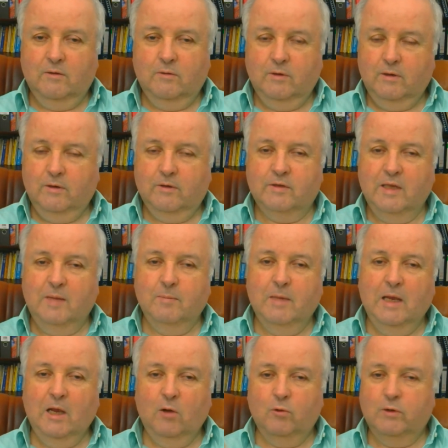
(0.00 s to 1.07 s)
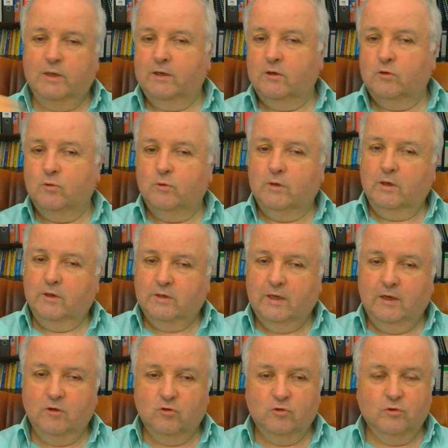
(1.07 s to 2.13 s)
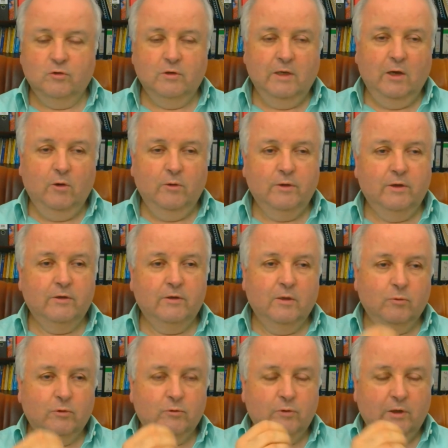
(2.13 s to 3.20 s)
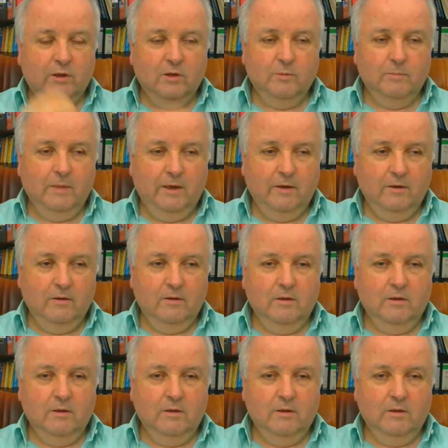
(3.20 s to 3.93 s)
somehow related to your attention, nowadays I would recommend,